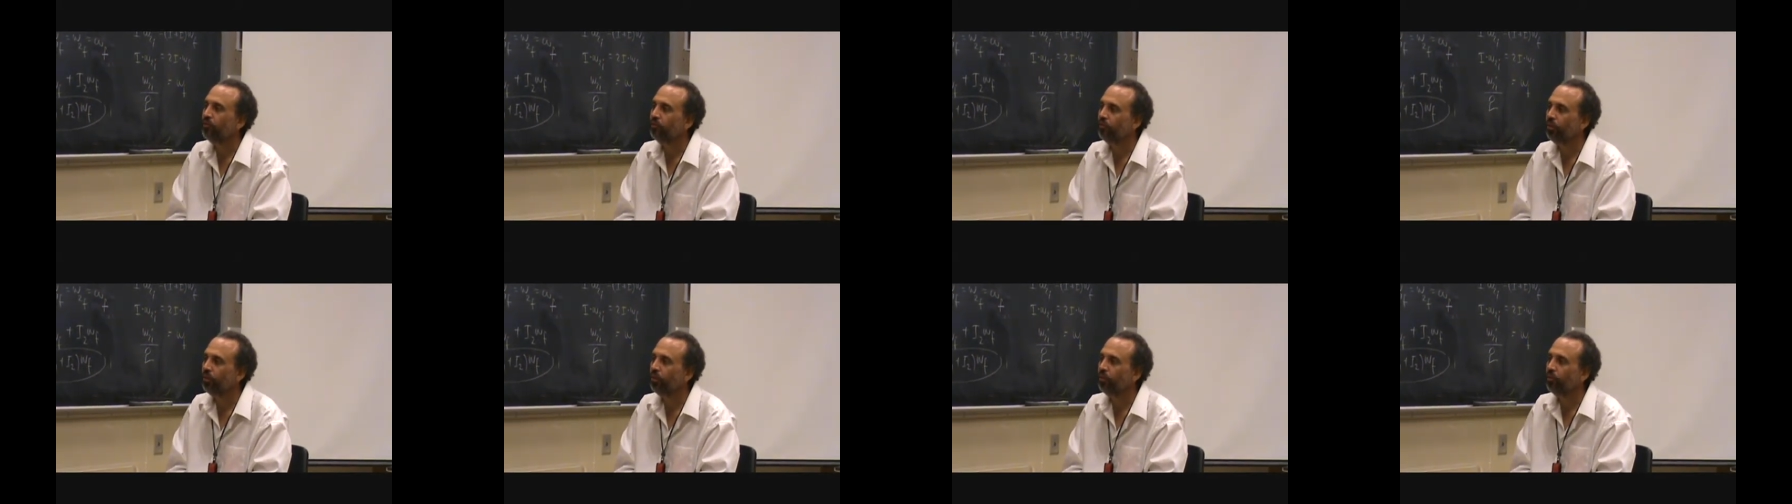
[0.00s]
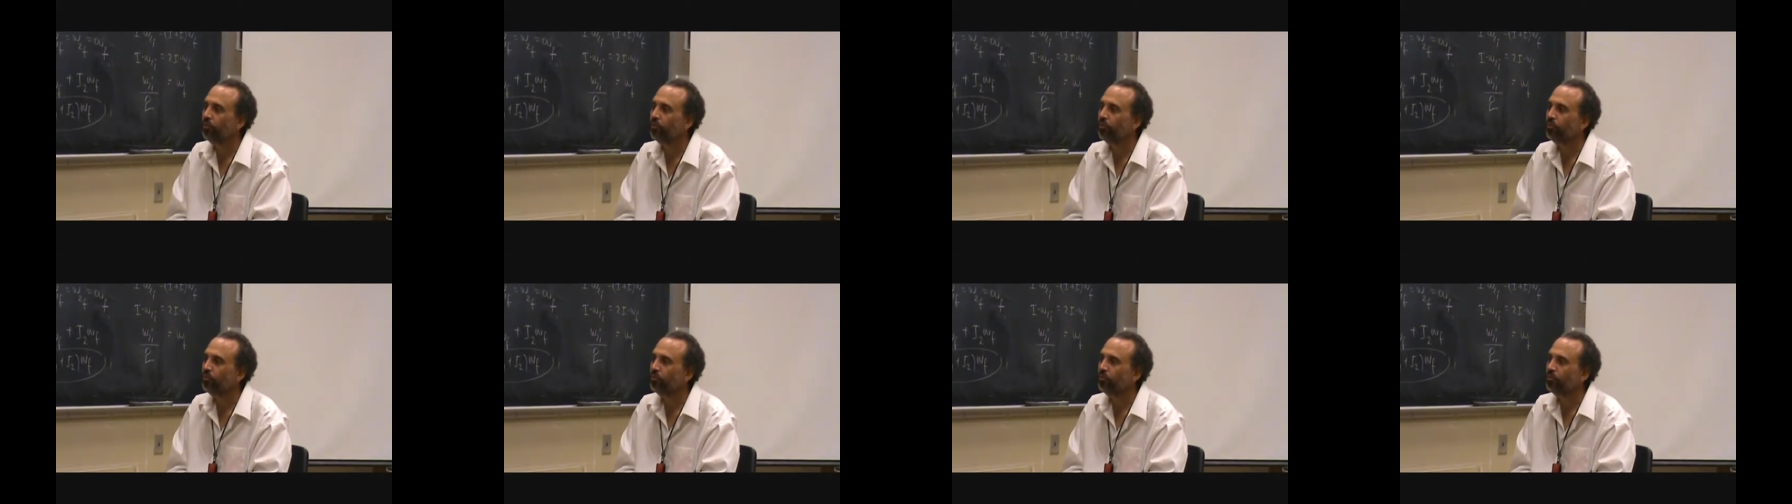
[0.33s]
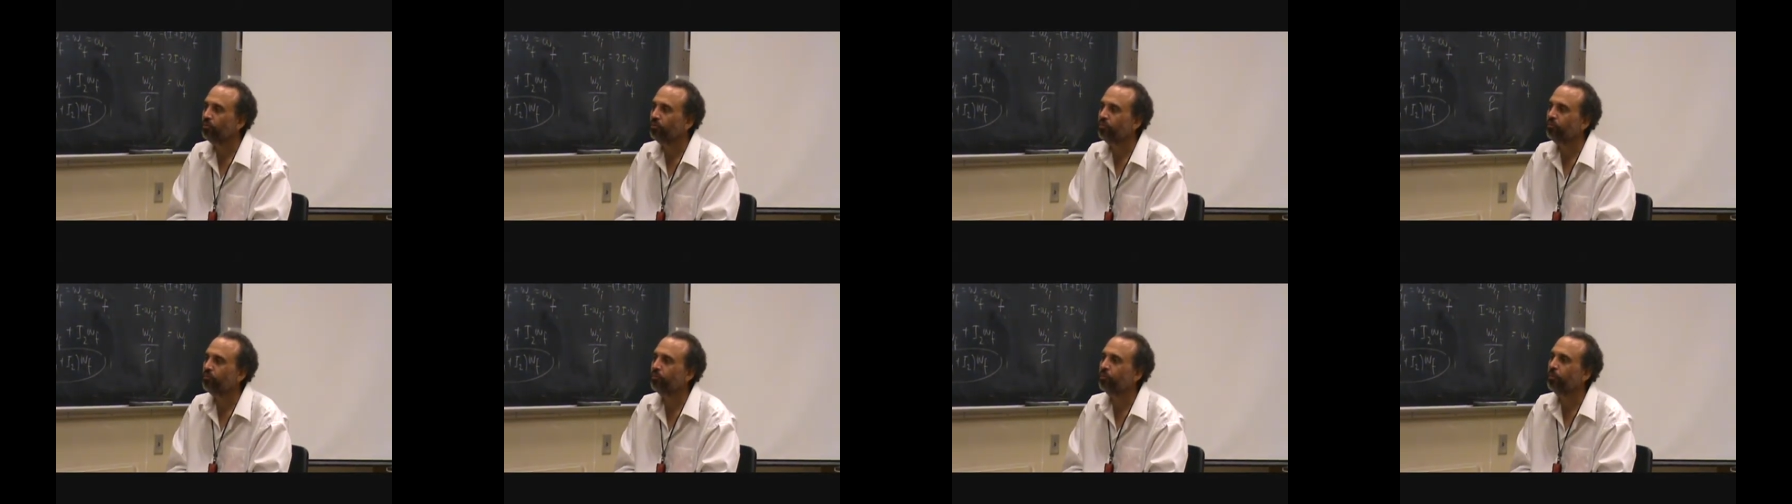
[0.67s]
So
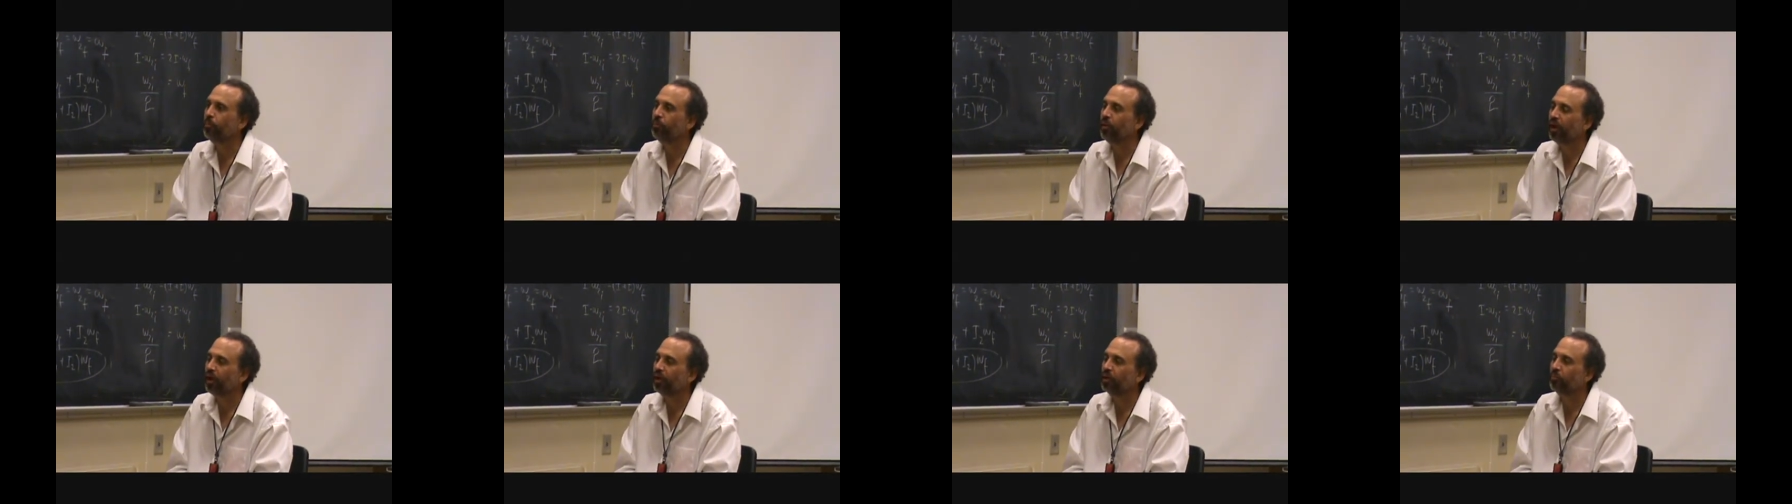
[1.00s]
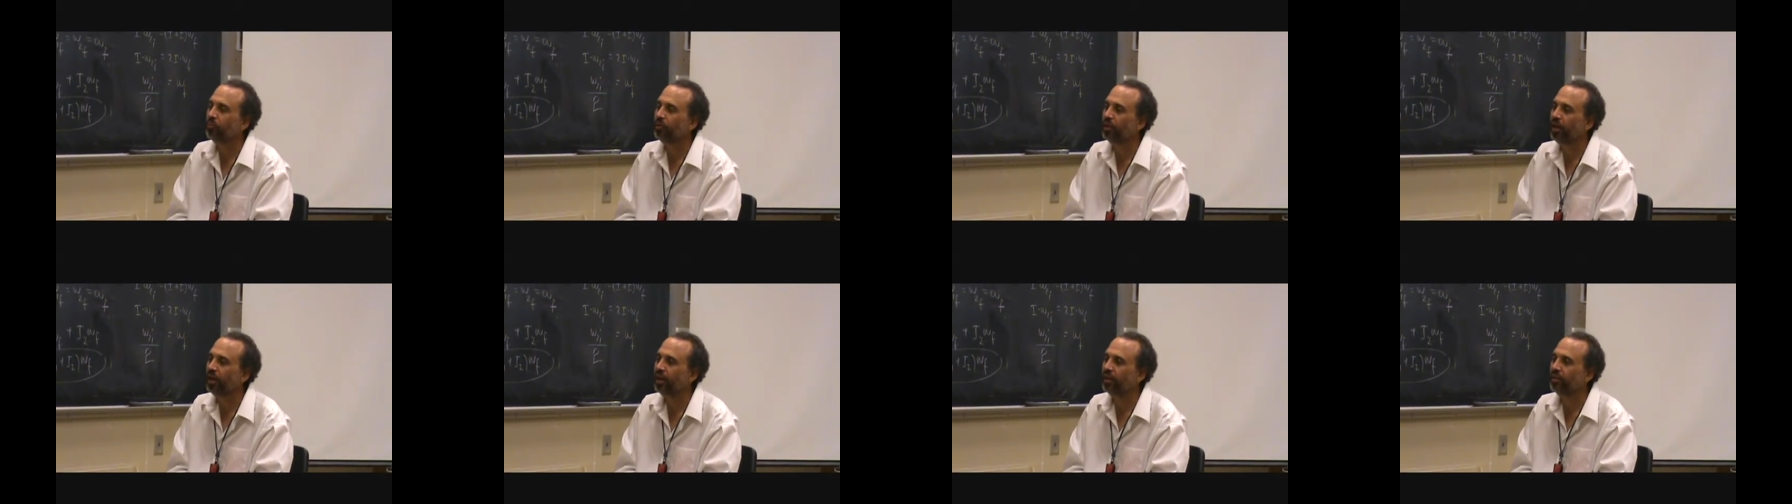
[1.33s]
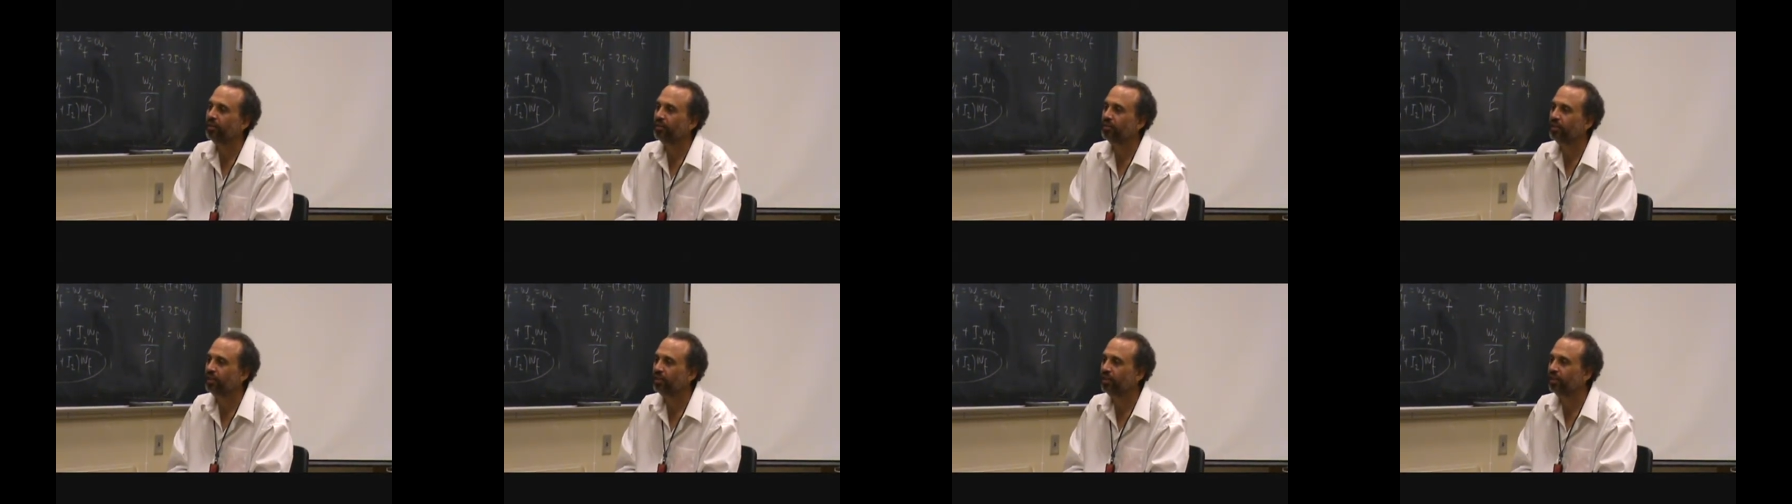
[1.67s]
the bottom line
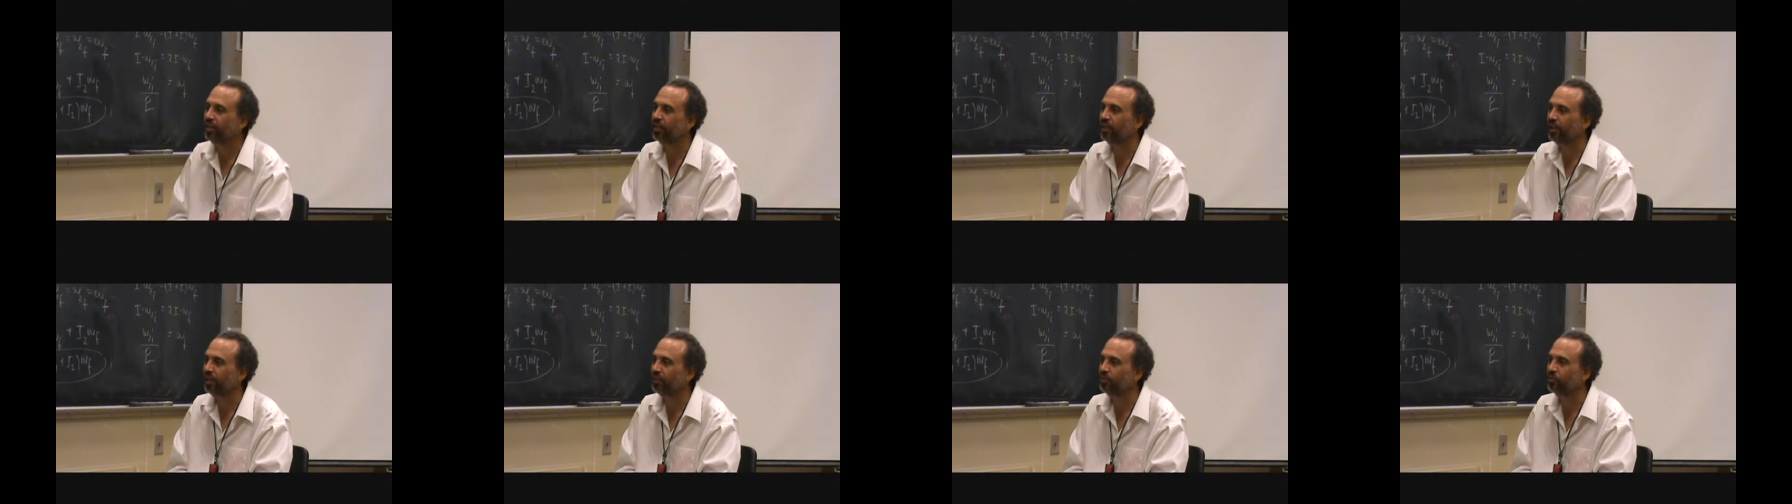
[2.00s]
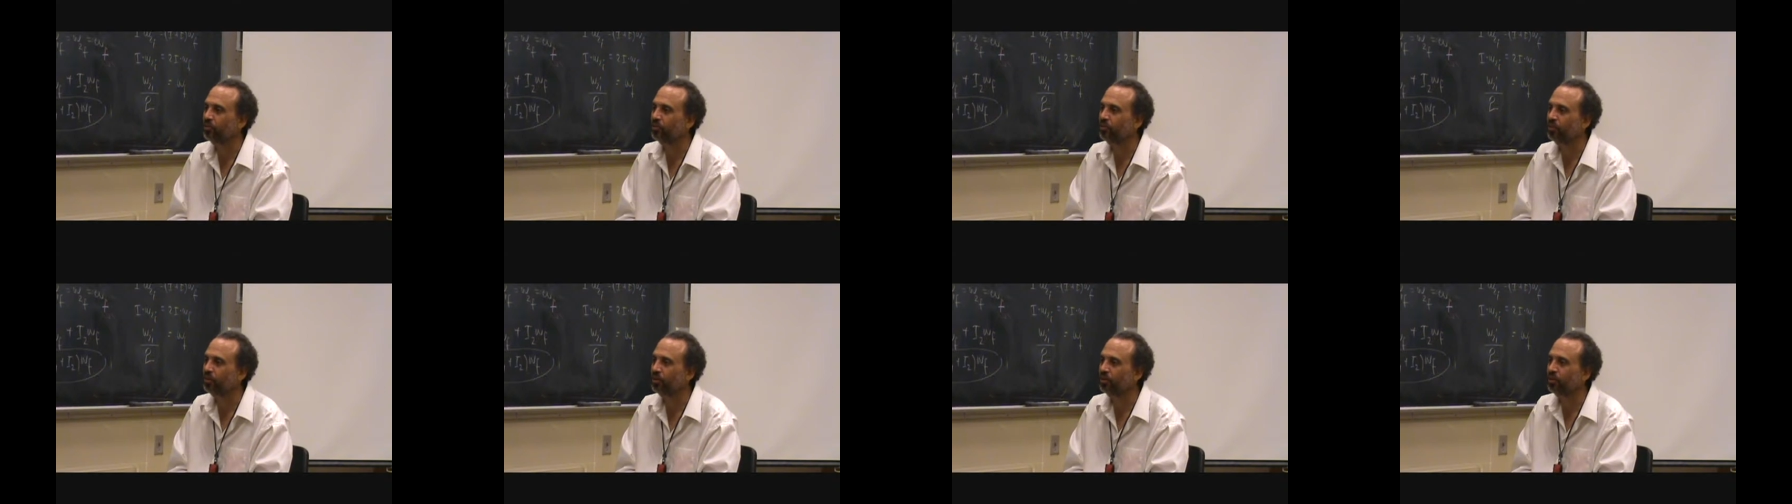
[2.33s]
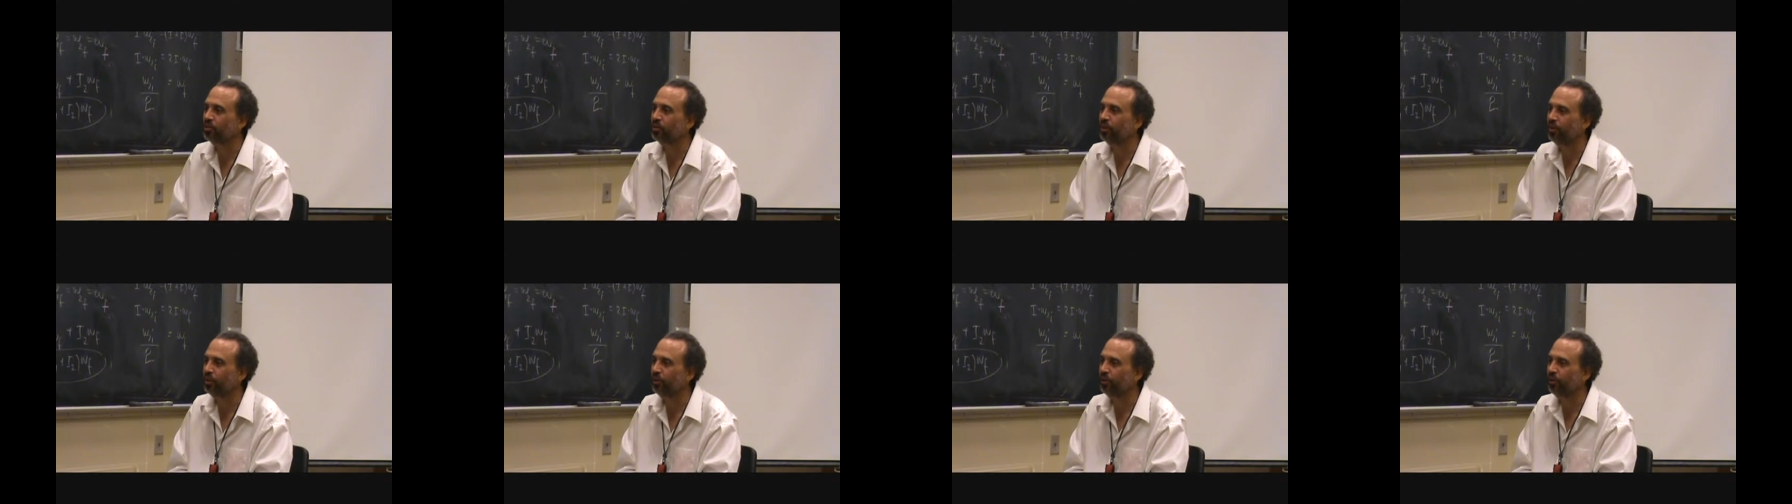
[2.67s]
is that the electrical
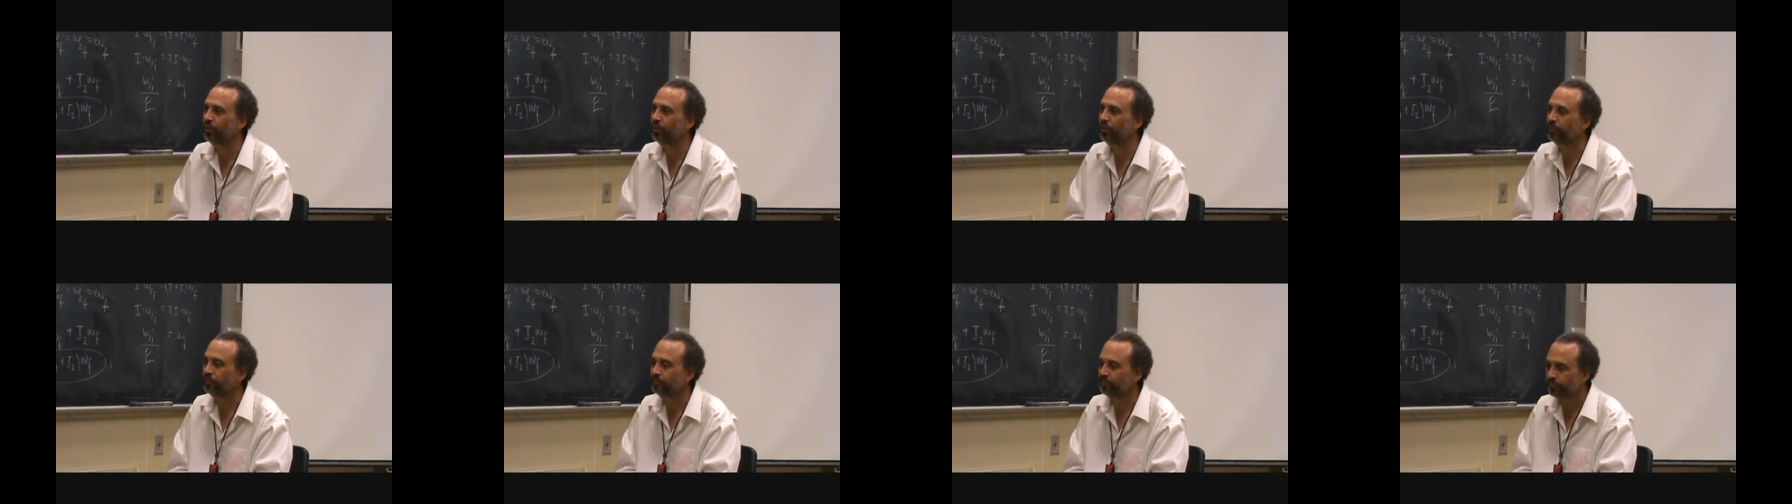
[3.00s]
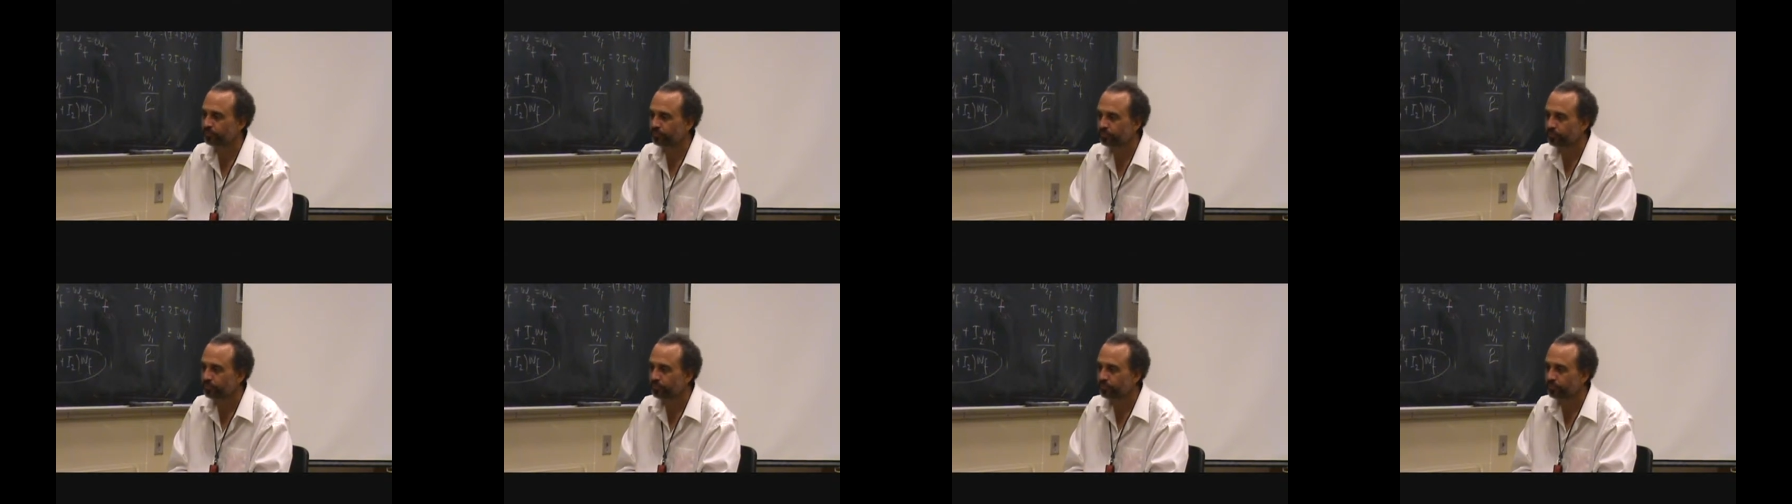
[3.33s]
engineering